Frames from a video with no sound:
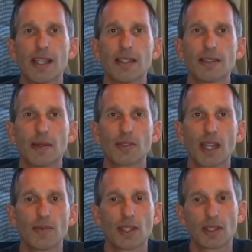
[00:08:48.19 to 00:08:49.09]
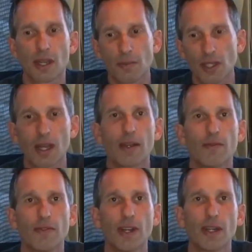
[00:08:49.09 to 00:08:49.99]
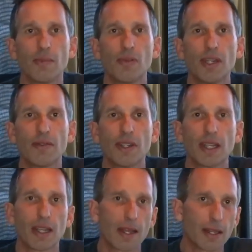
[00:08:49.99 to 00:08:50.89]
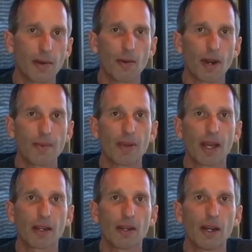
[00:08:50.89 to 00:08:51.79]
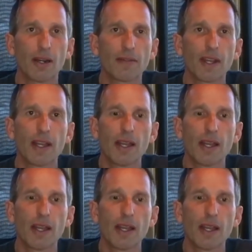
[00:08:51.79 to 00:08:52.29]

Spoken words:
sometimes it comes on very briefly and then right back off.